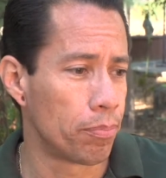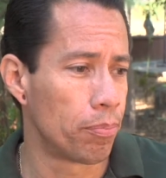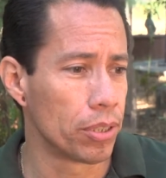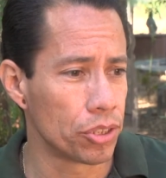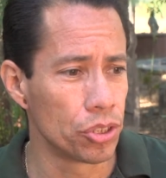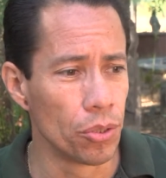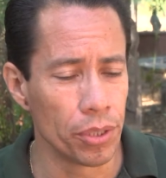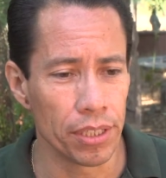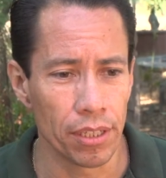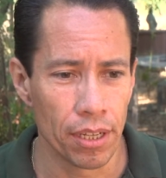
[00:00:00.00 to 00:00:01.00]

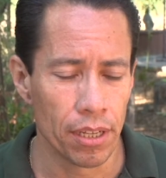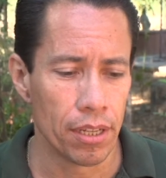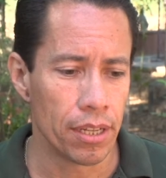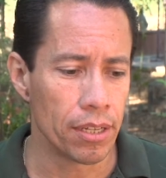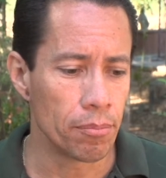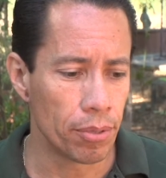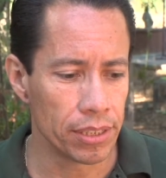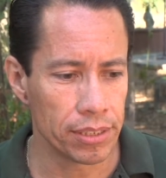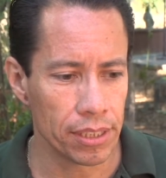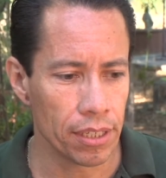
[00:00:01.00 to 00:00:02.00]
pursuing in
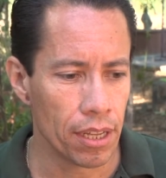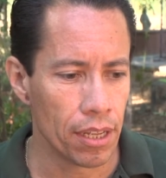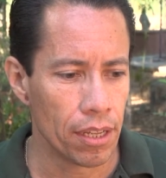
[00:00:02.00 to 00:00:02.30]
prison.